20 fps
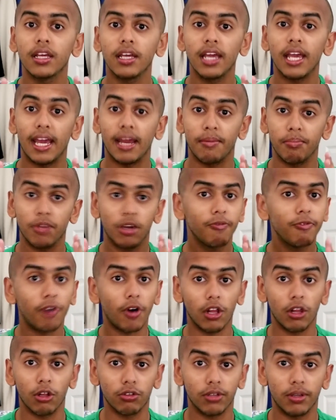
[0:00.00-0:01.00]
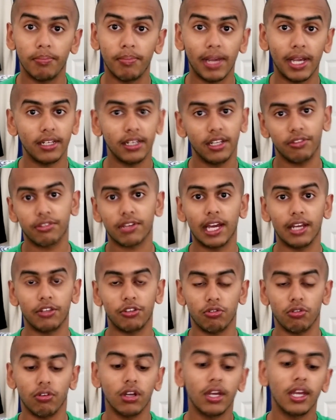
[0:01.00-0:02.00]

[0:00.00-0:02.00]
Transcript: and follow the maintenance schedule.